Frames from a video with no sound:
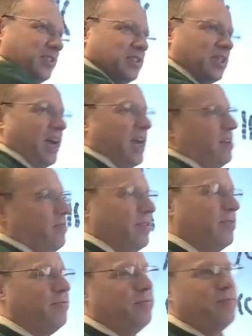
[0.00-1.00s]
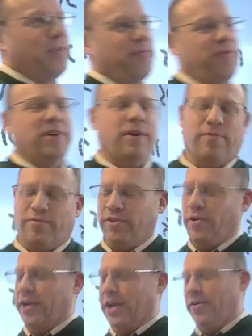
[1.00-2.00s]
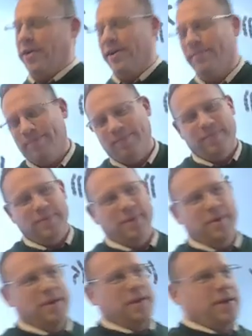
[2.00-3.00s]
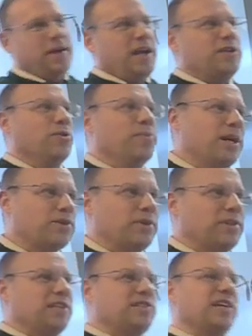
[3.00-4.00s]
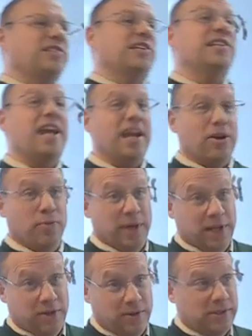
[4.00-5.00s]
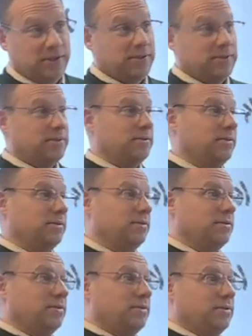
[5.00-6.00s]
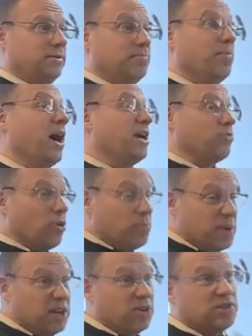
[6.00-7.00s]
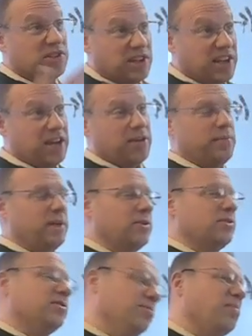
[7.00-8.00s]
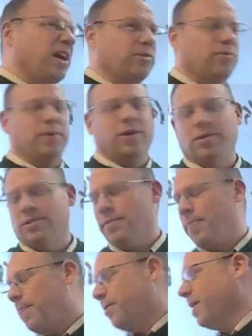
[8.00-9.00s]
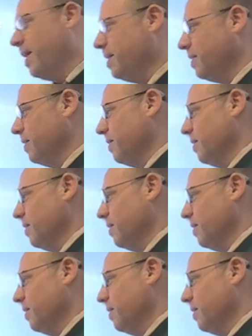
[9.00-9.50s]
the side of the viewing area, and you're measuring these things in nanometers, micrometers to nanometers, in micrometers. Okay.